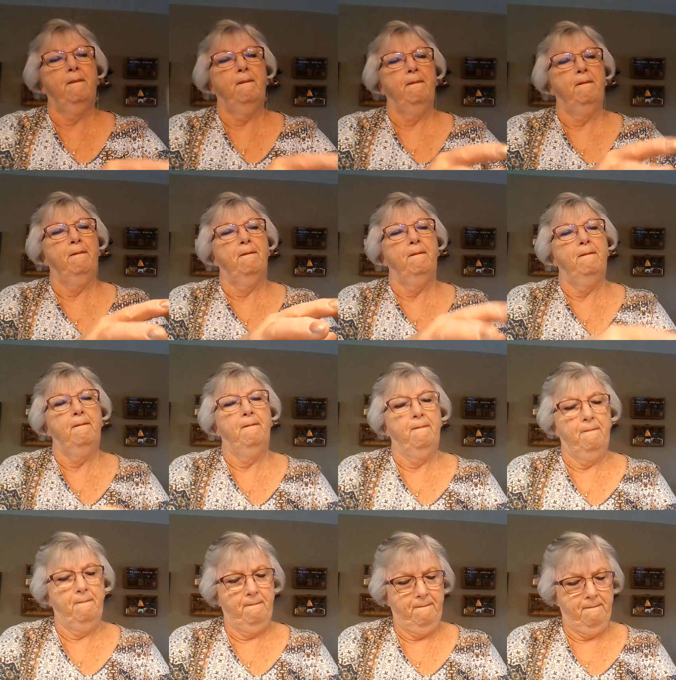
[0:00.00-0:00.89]

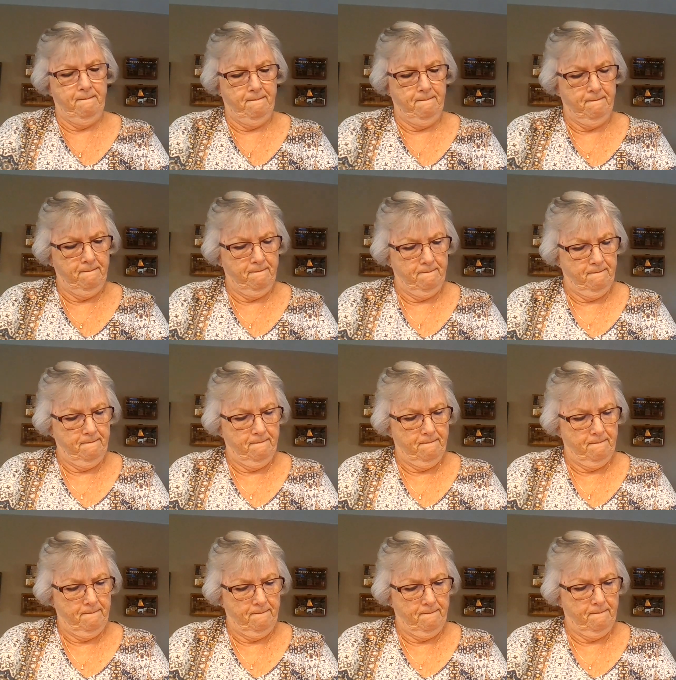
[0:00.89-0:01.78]

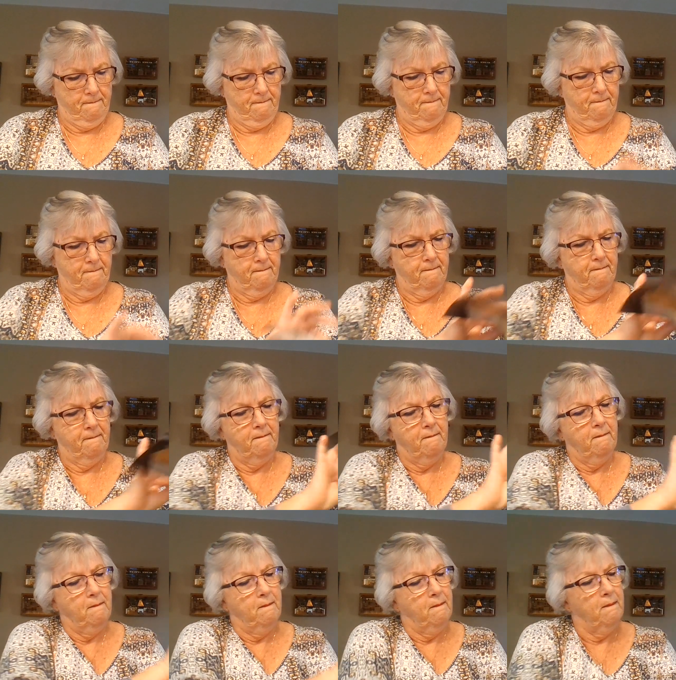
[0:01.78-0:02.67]

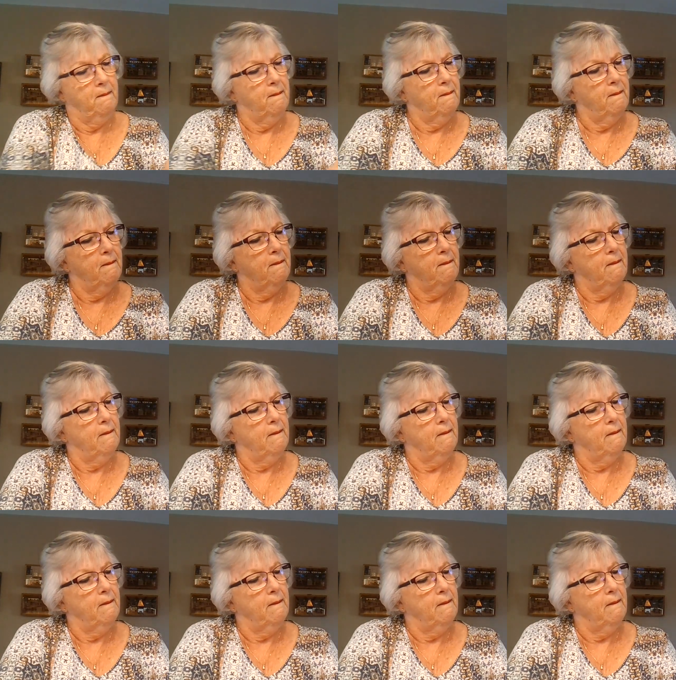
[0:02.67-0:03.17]
No one is speaking in this clip.